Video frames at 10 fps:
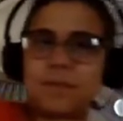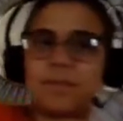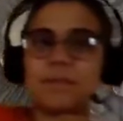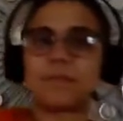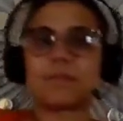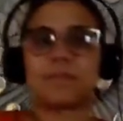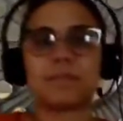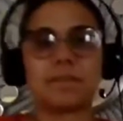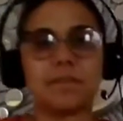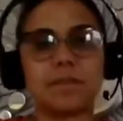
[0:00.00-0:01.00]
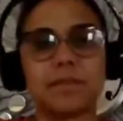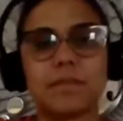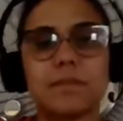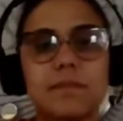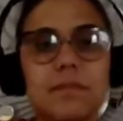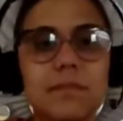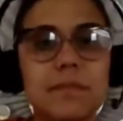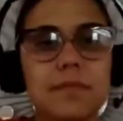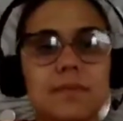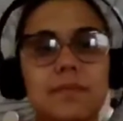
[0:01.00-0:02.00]

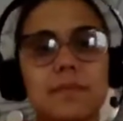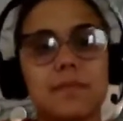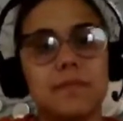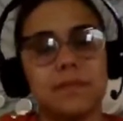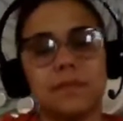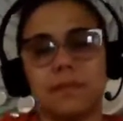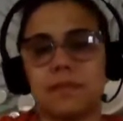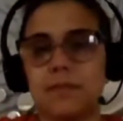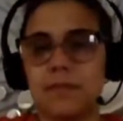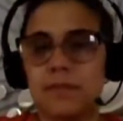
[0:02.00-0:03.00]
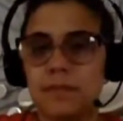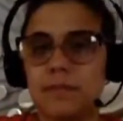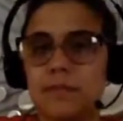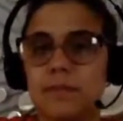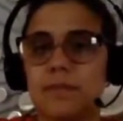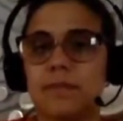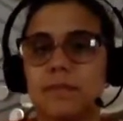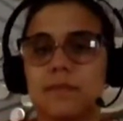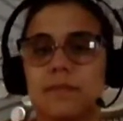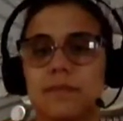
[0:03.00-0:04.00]

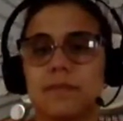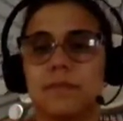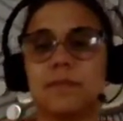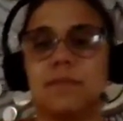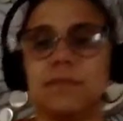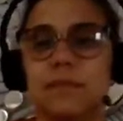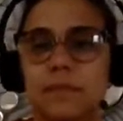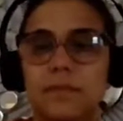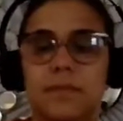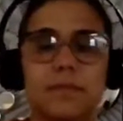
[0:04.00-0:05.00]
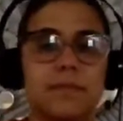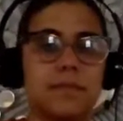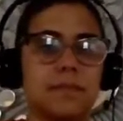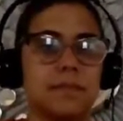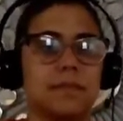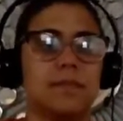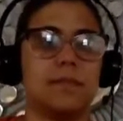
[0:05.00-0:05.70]
[no speech]